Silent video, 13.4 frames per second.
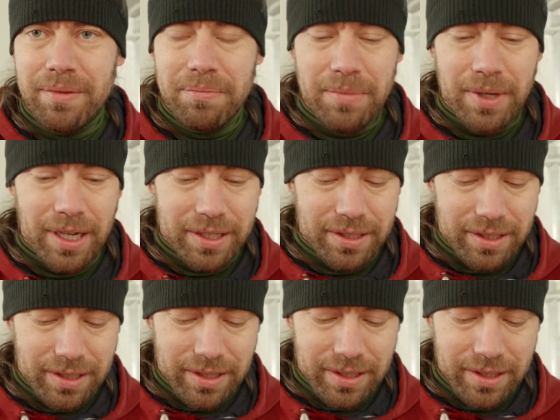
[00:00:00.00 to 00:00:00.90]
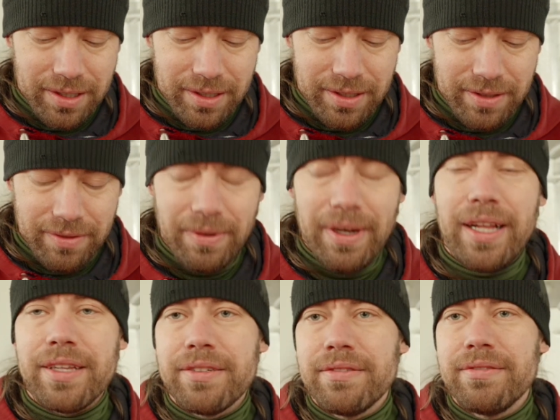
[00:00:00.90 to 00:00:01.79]
but
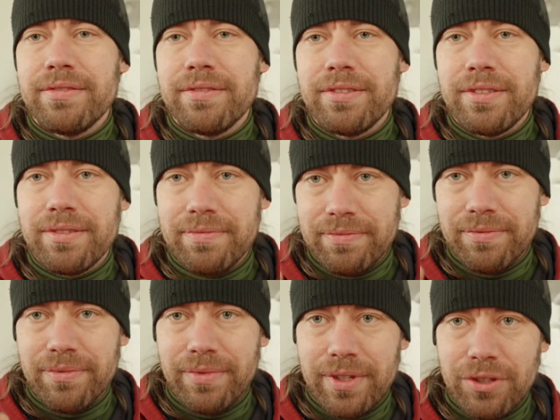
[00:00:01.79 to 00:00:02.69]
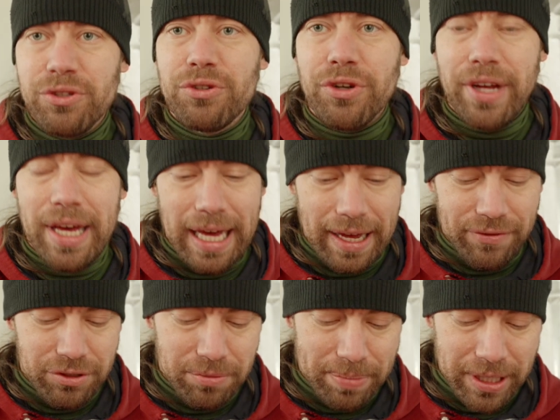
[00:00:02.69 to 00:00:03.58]
well, you don't
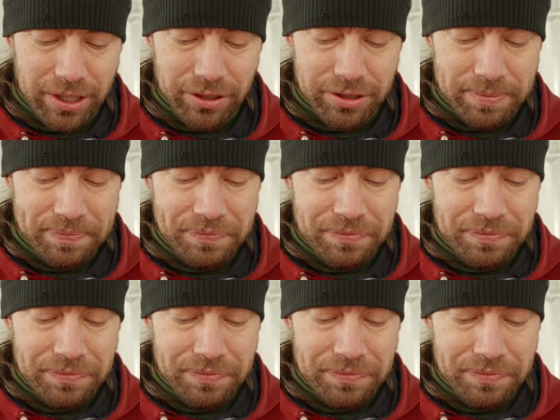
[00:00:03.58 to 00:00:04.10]
have to, because